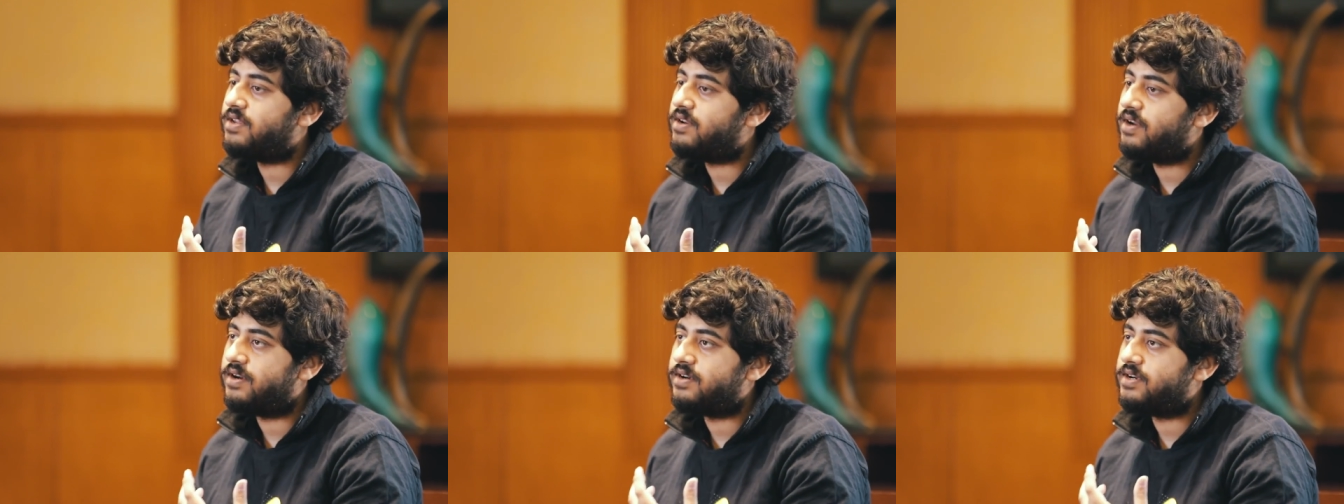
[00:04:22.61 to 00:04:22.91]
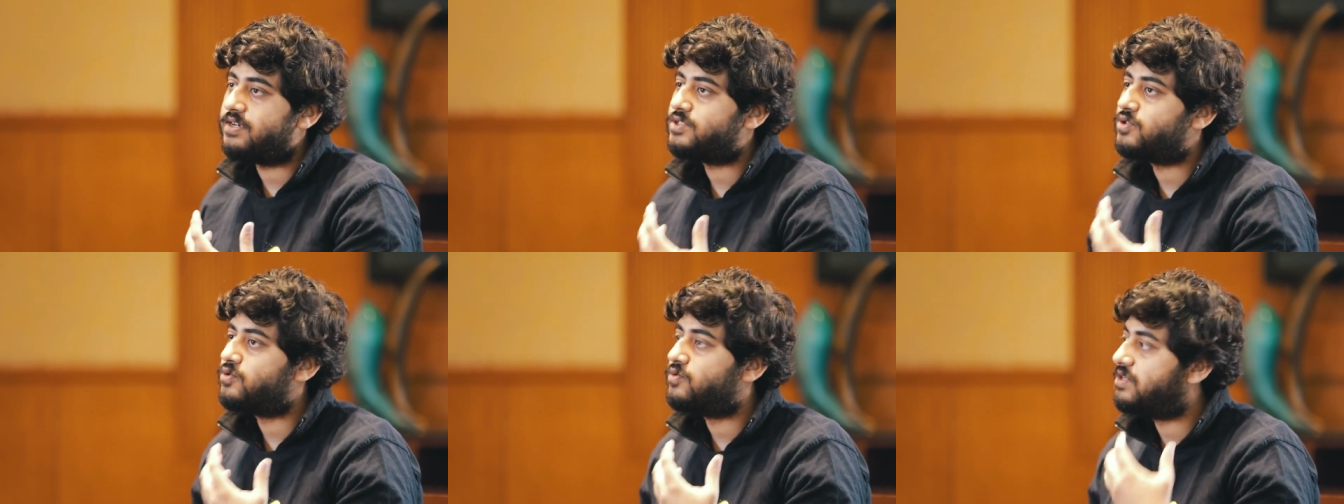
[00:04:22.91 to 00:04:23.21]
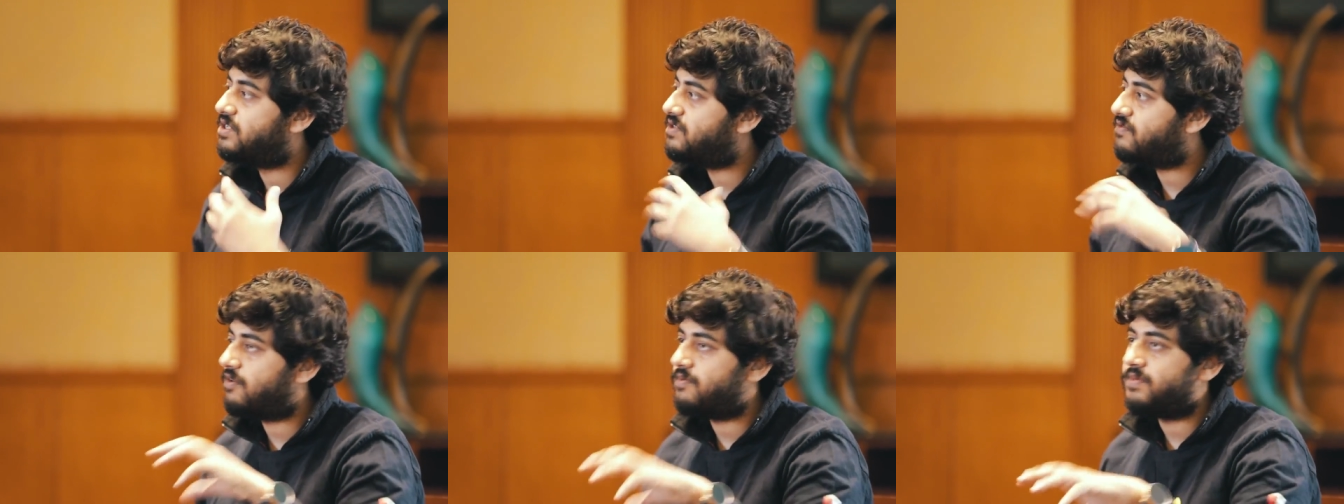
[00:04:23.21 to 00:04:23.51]
300
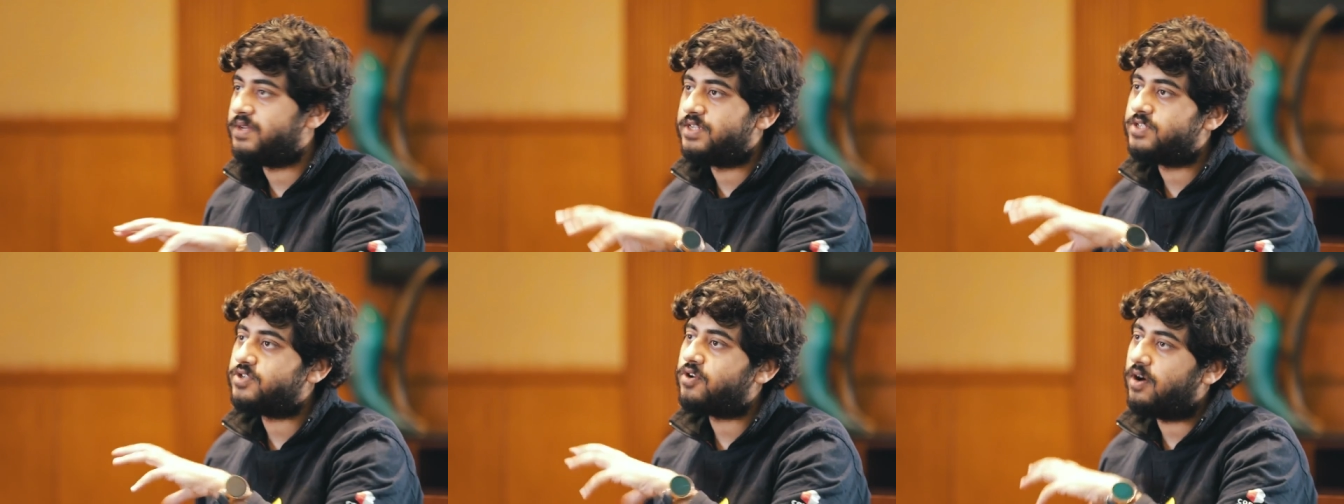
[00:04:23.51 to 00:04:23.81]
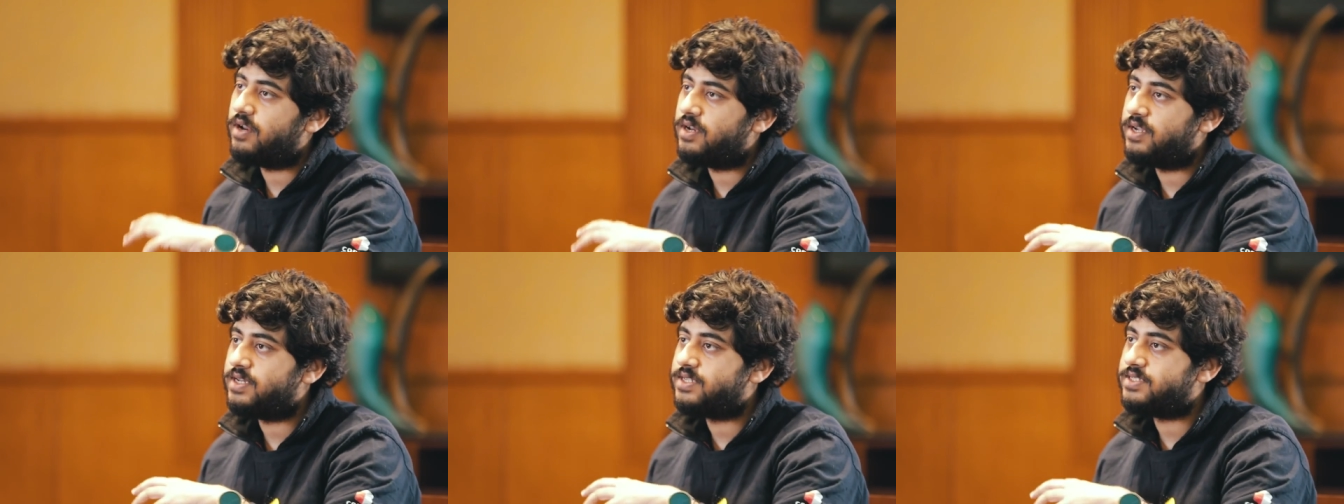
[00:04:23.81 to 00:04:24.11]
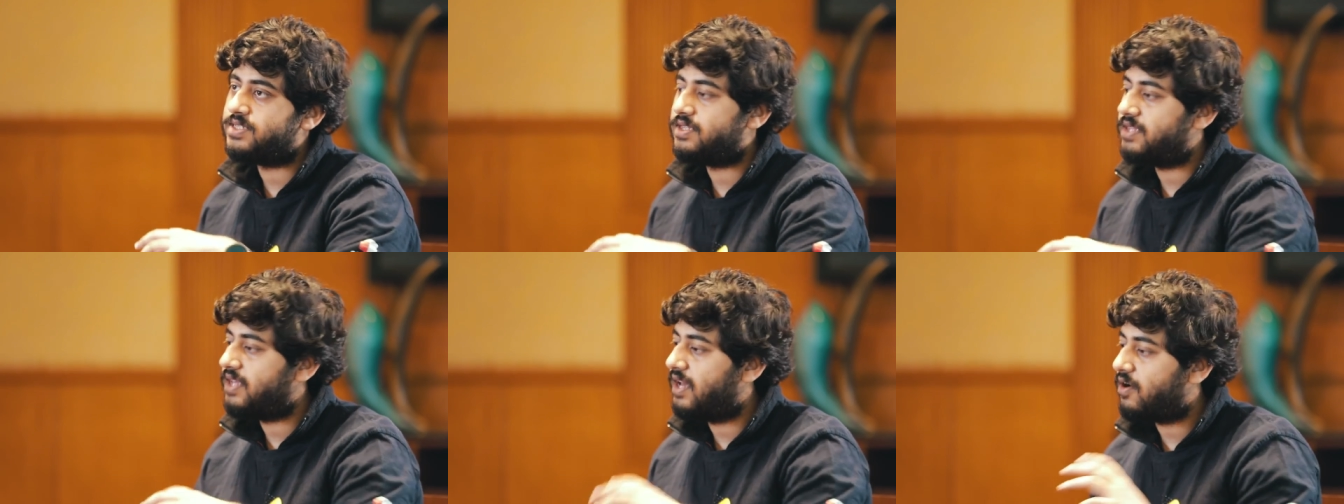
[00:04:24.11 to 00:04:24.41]
students from each
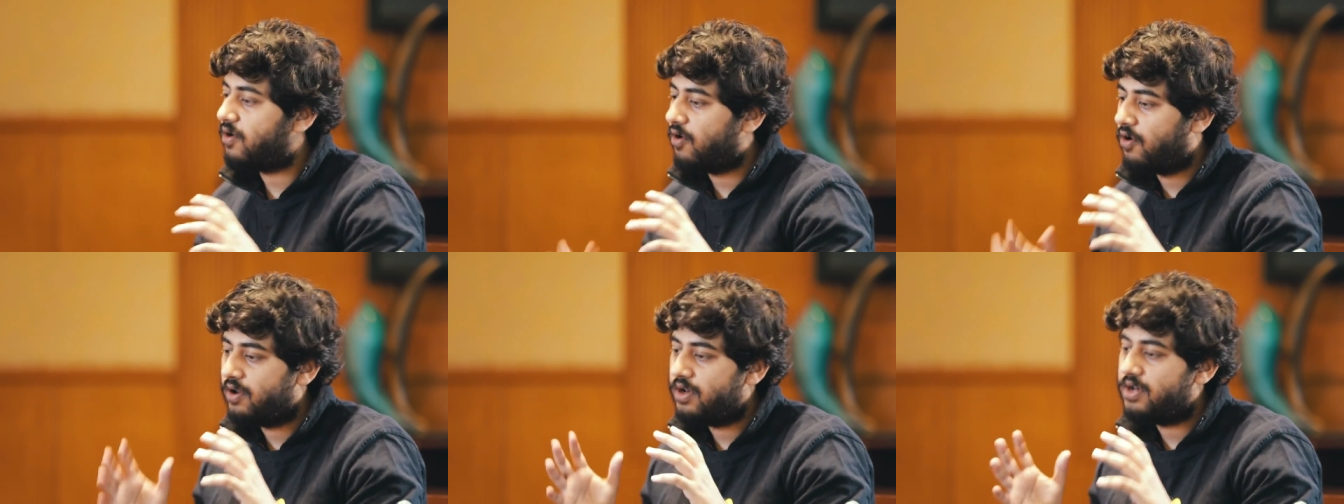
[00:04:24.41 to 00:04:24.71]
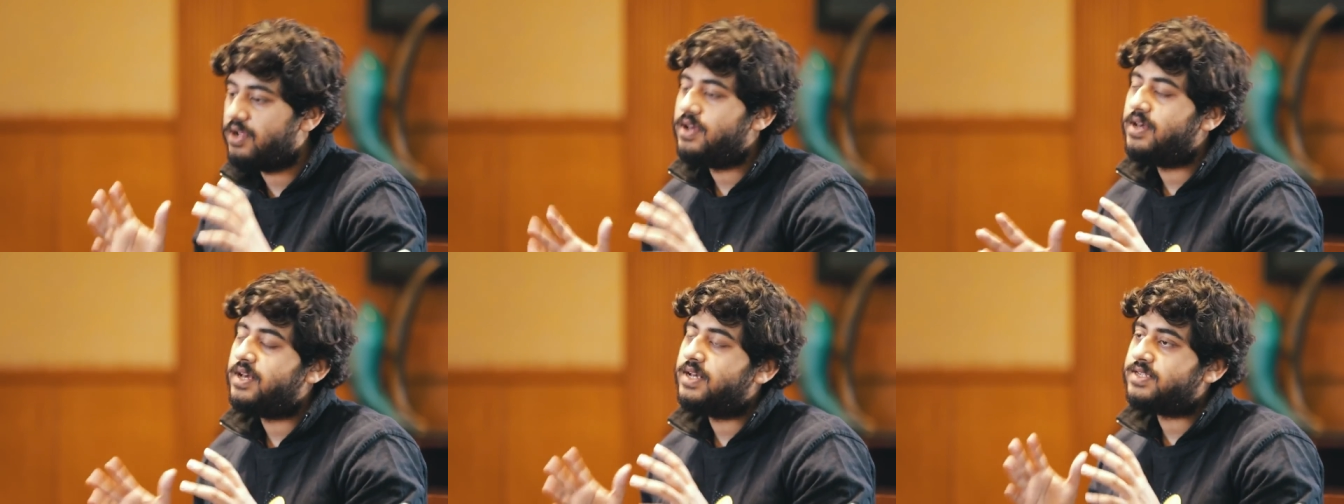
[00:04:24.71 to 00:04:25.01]
college and they are all